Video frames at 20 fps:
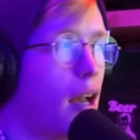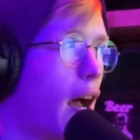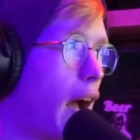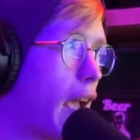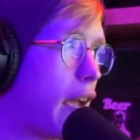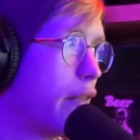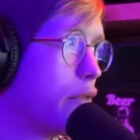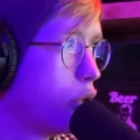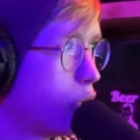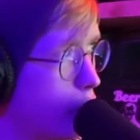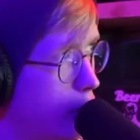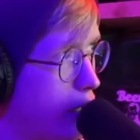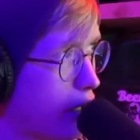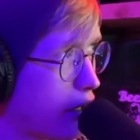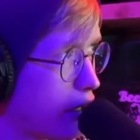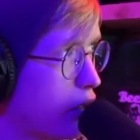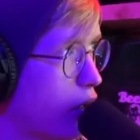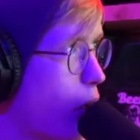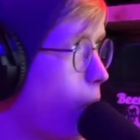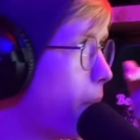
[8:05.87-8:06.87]
I have a little
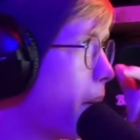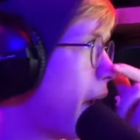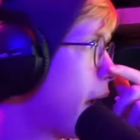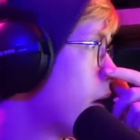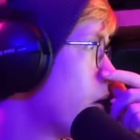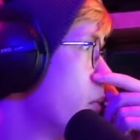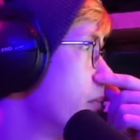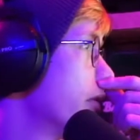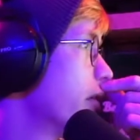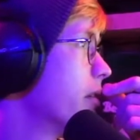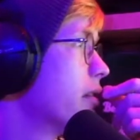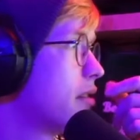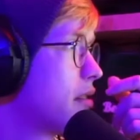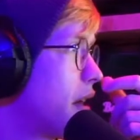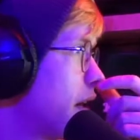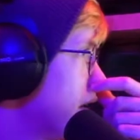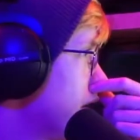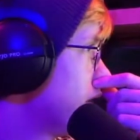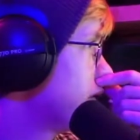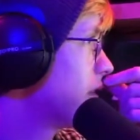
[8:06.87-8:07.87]
like notepad open on the
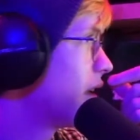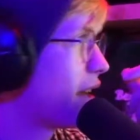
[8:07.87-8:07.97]
side here